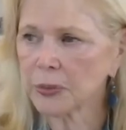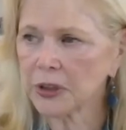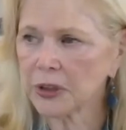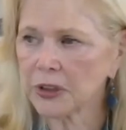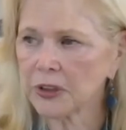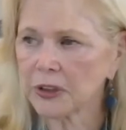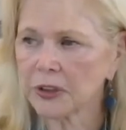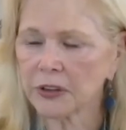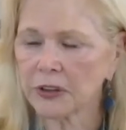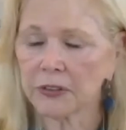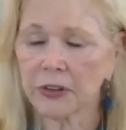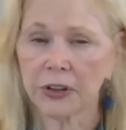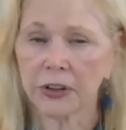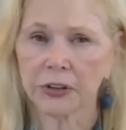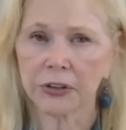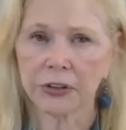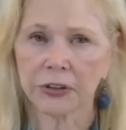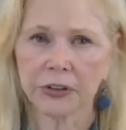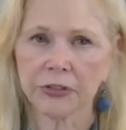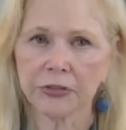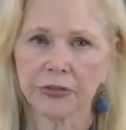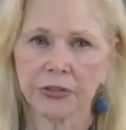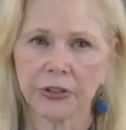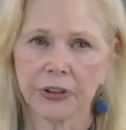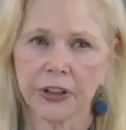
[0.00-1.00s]
meet a, a
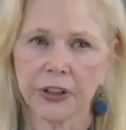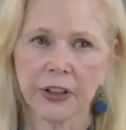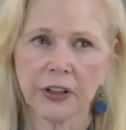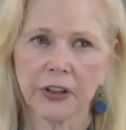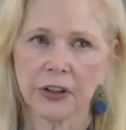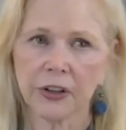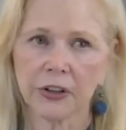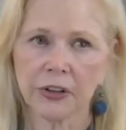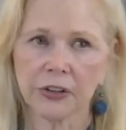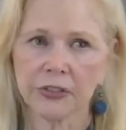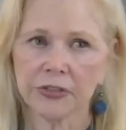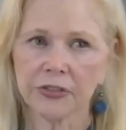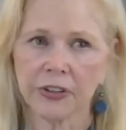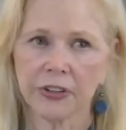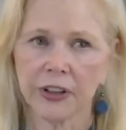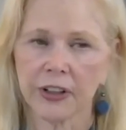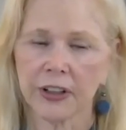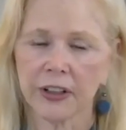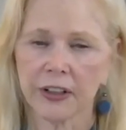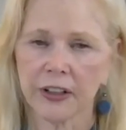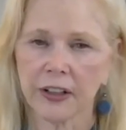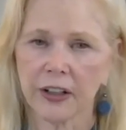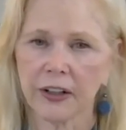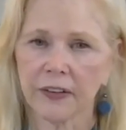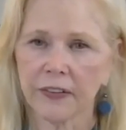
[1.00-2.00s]
good friend and you'll
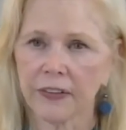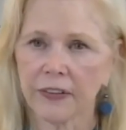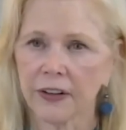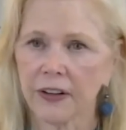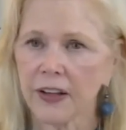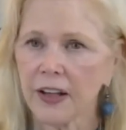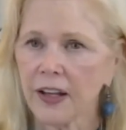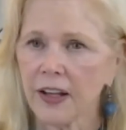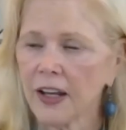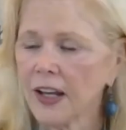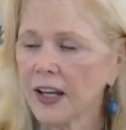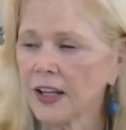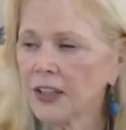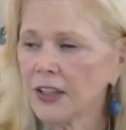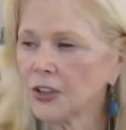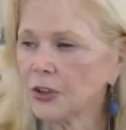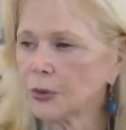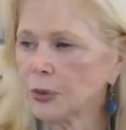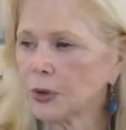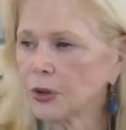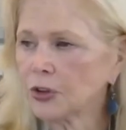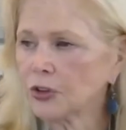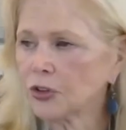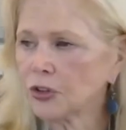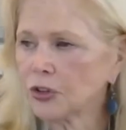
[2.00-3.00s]
find out that
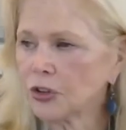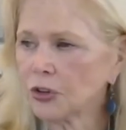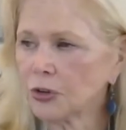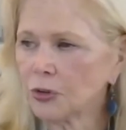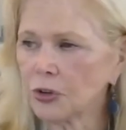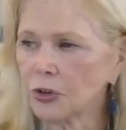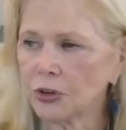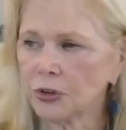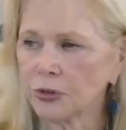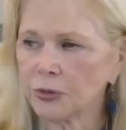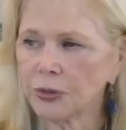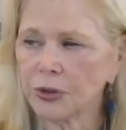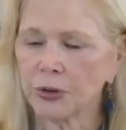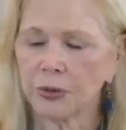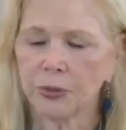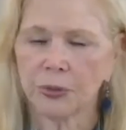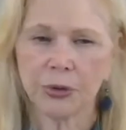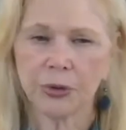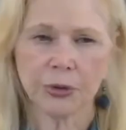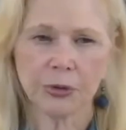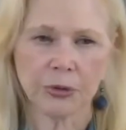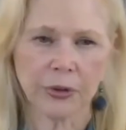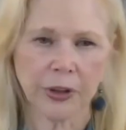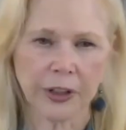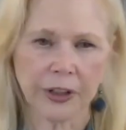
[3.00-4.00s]
you and you you you
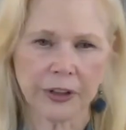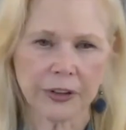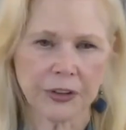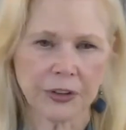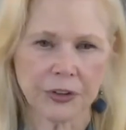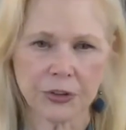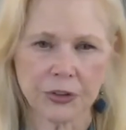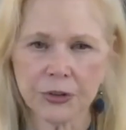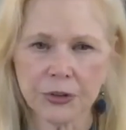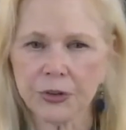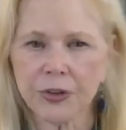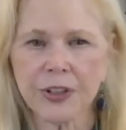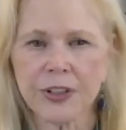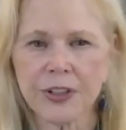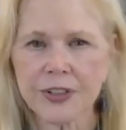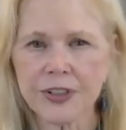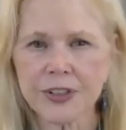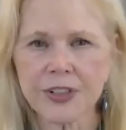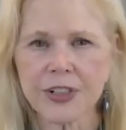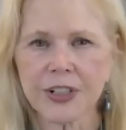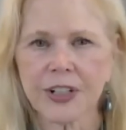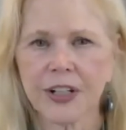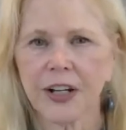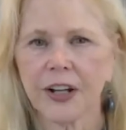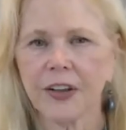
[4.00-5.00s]
you like to do things
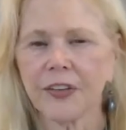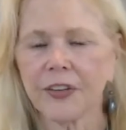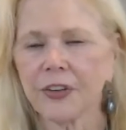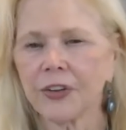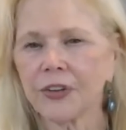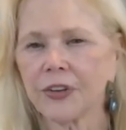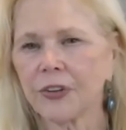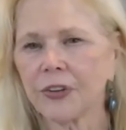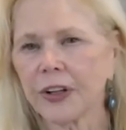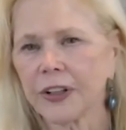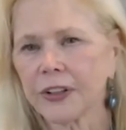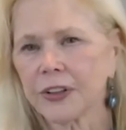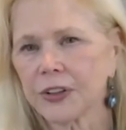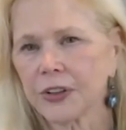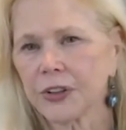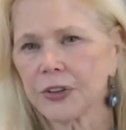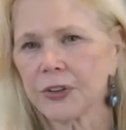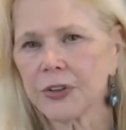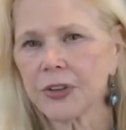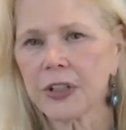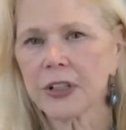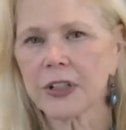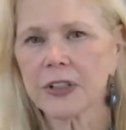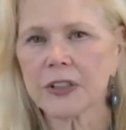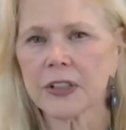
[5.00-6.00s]
together, you like to go
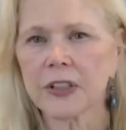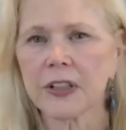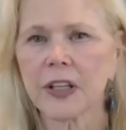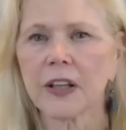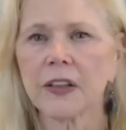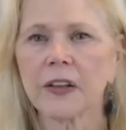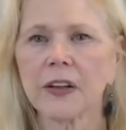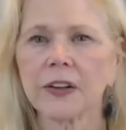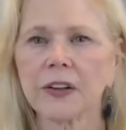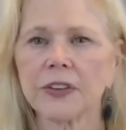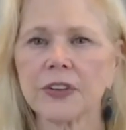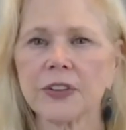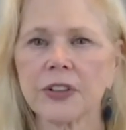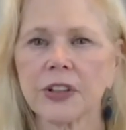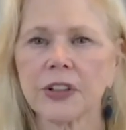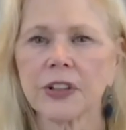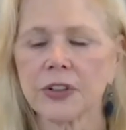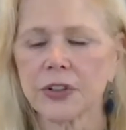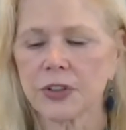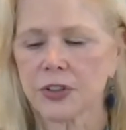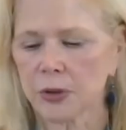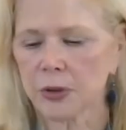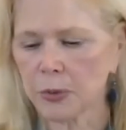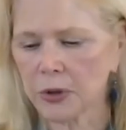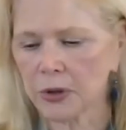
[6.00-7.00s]
things, and then they'll tell you
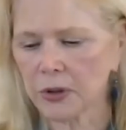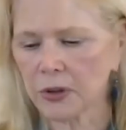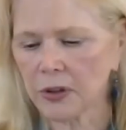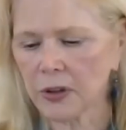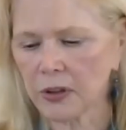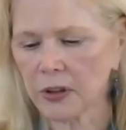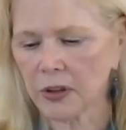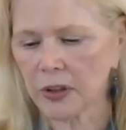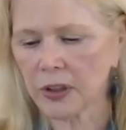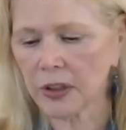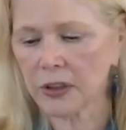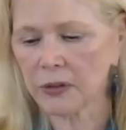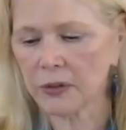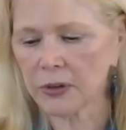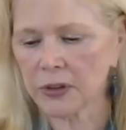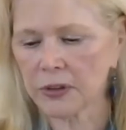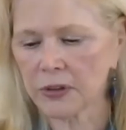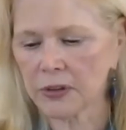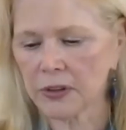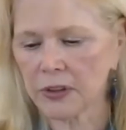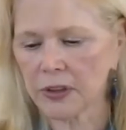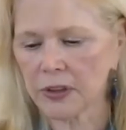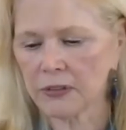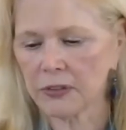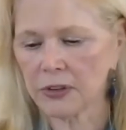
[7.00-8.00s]
somewhere along the line,
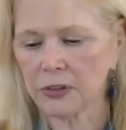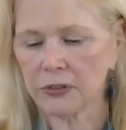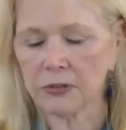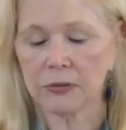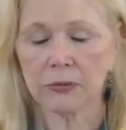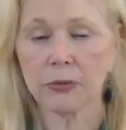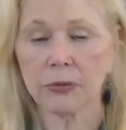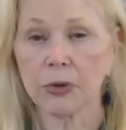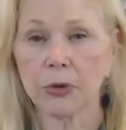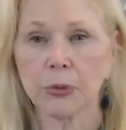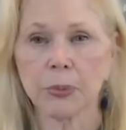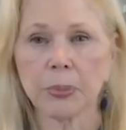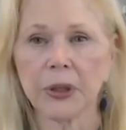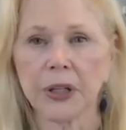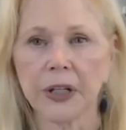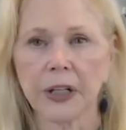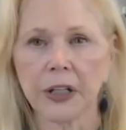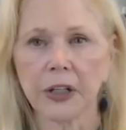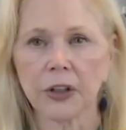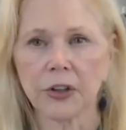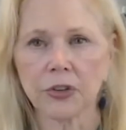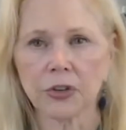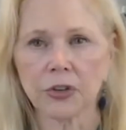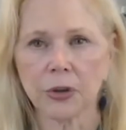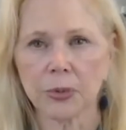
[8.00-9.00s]
you're
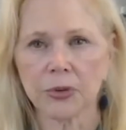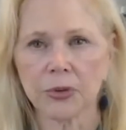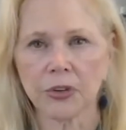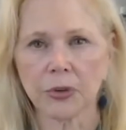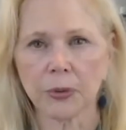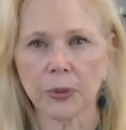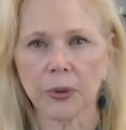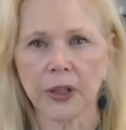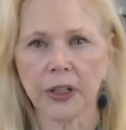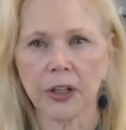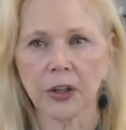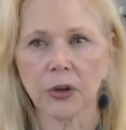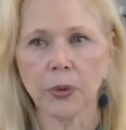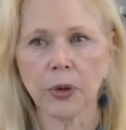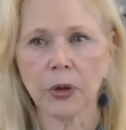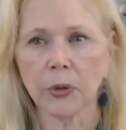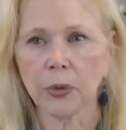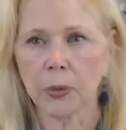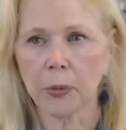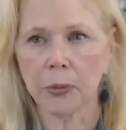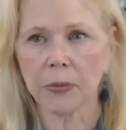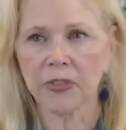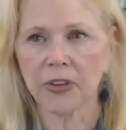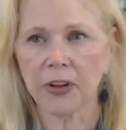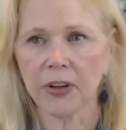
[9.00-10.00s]
planning a trip. She says, well, I can go
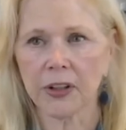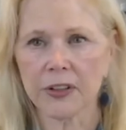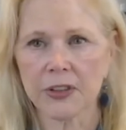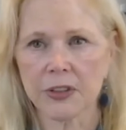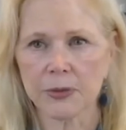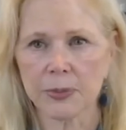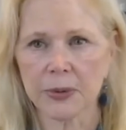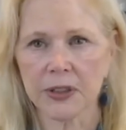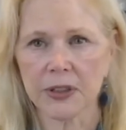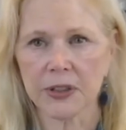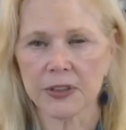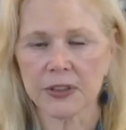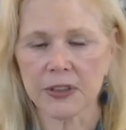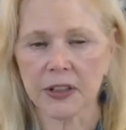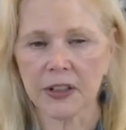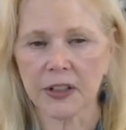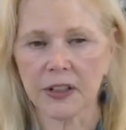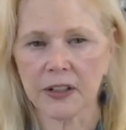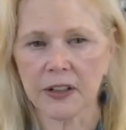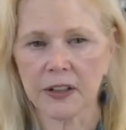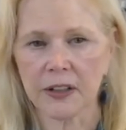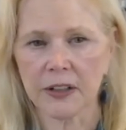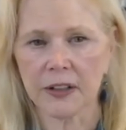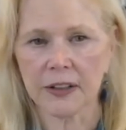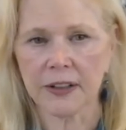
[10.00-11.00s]
anywhere with Vegas because I
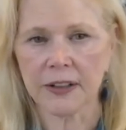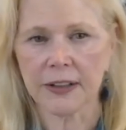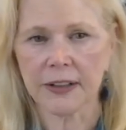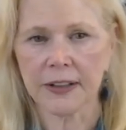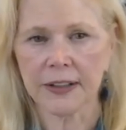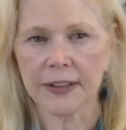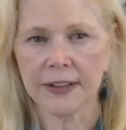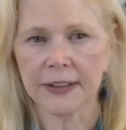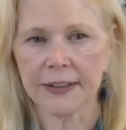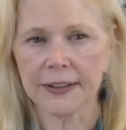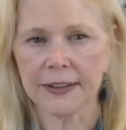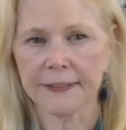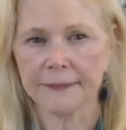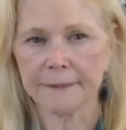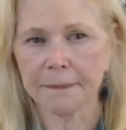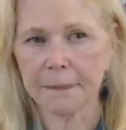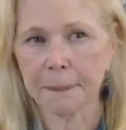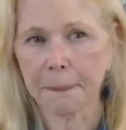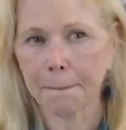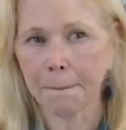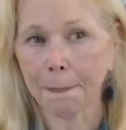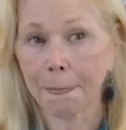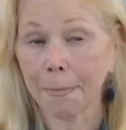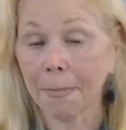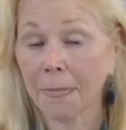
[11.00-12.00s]
uh, uh,
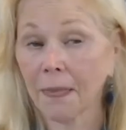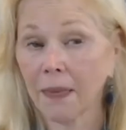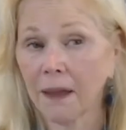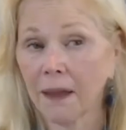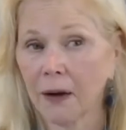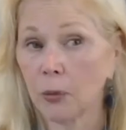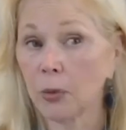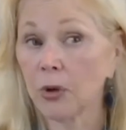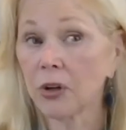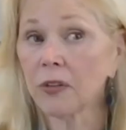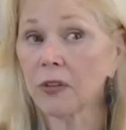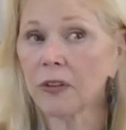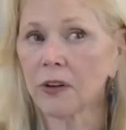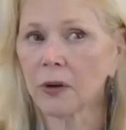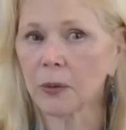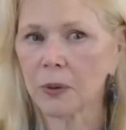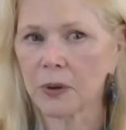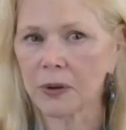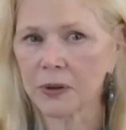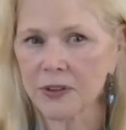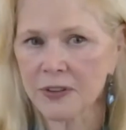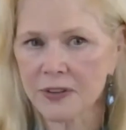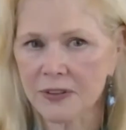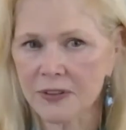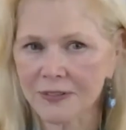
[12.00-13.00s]
worked there
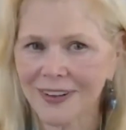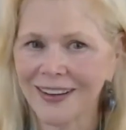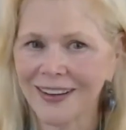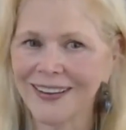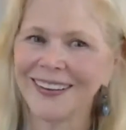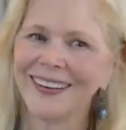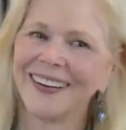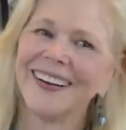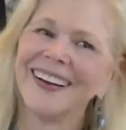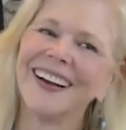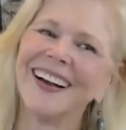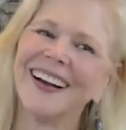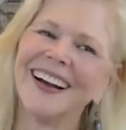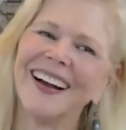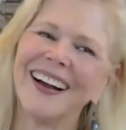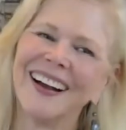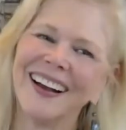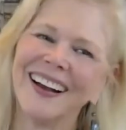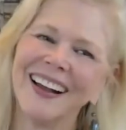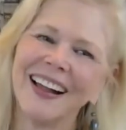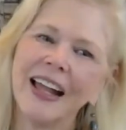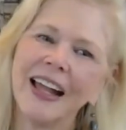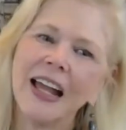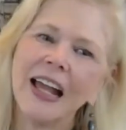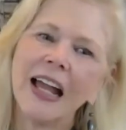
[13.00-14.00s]
once
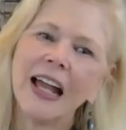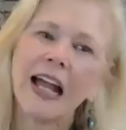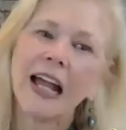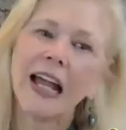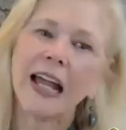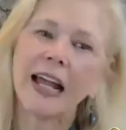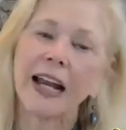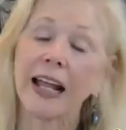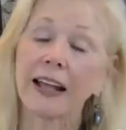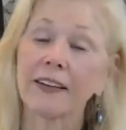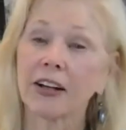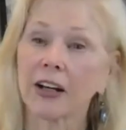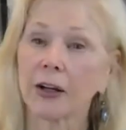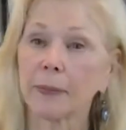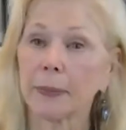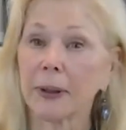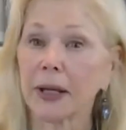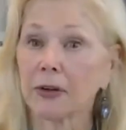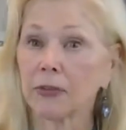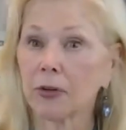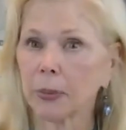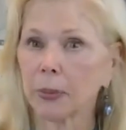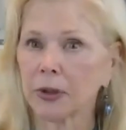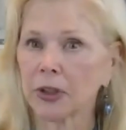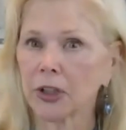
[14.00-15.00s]
and I got a
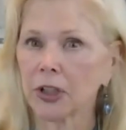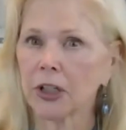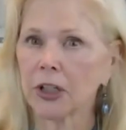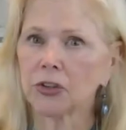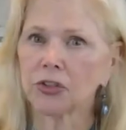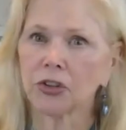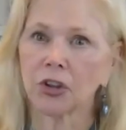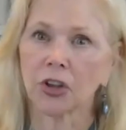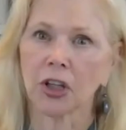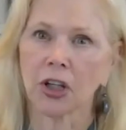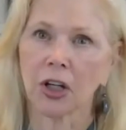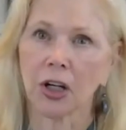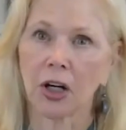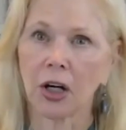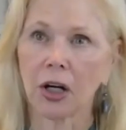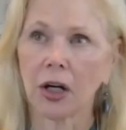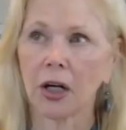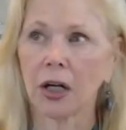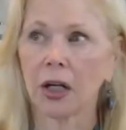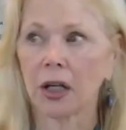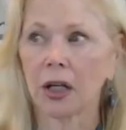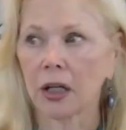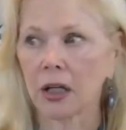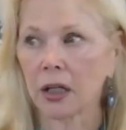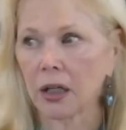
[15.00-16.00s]
bad reputation there
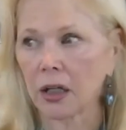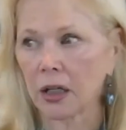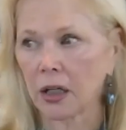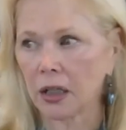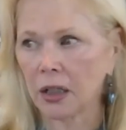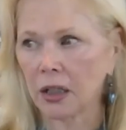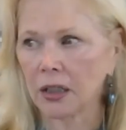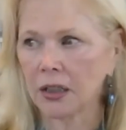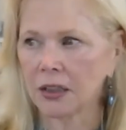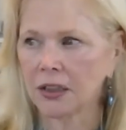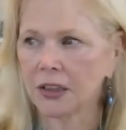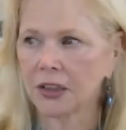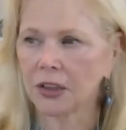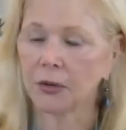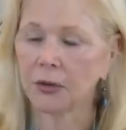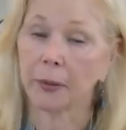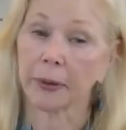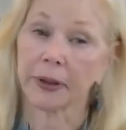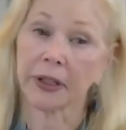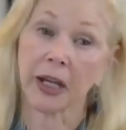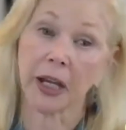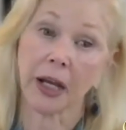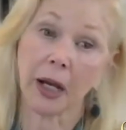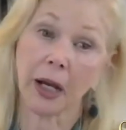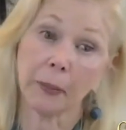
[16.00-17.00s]
and, uh, you know, I'm
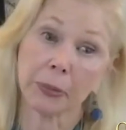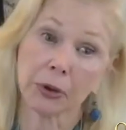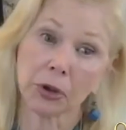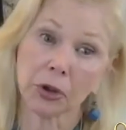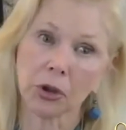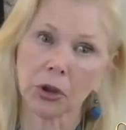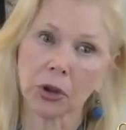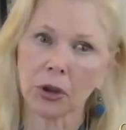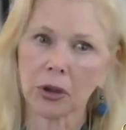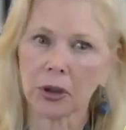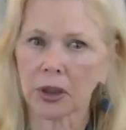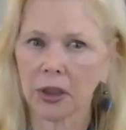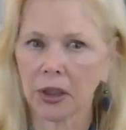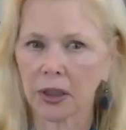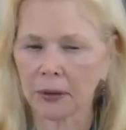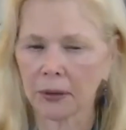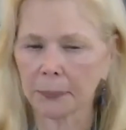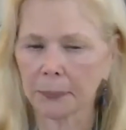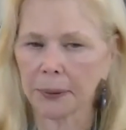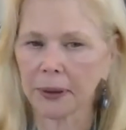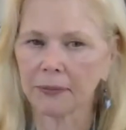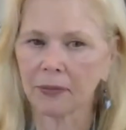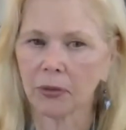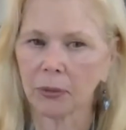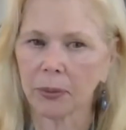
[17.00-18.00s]
a gambler and
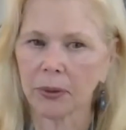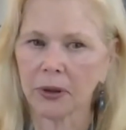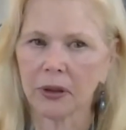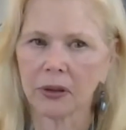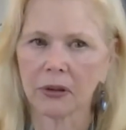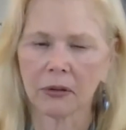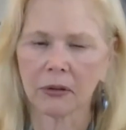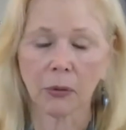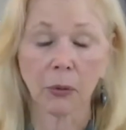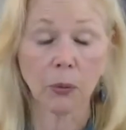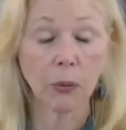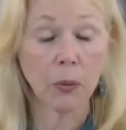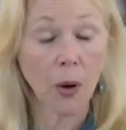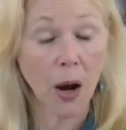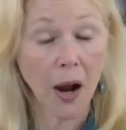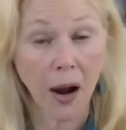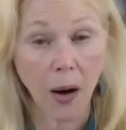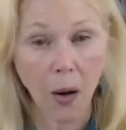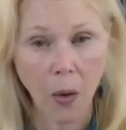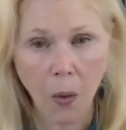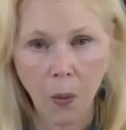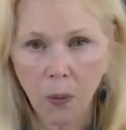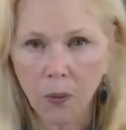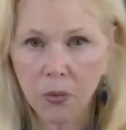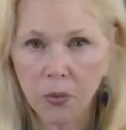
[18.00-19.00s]
blah, blah, blah. I mean,
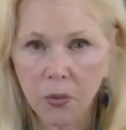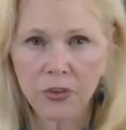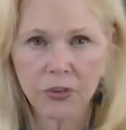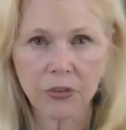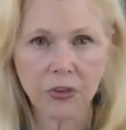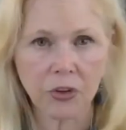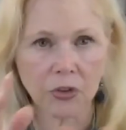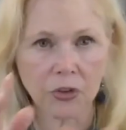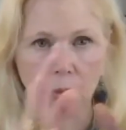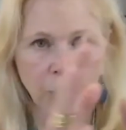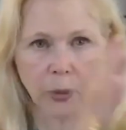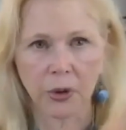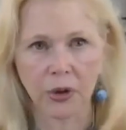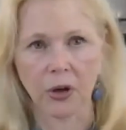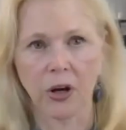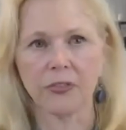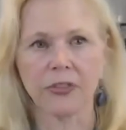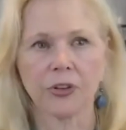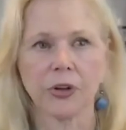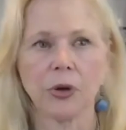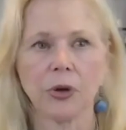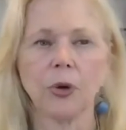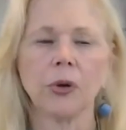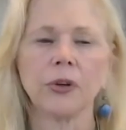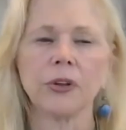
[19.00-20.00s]
wow, this just went
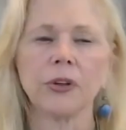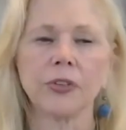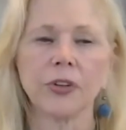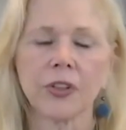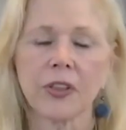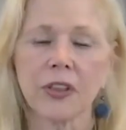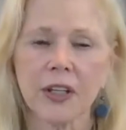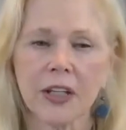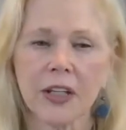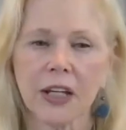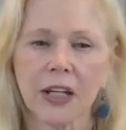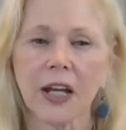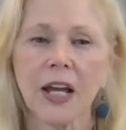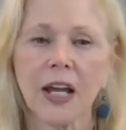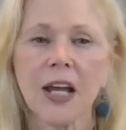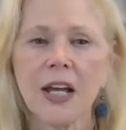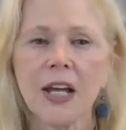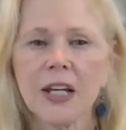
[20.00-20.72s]
off in a whole different thing.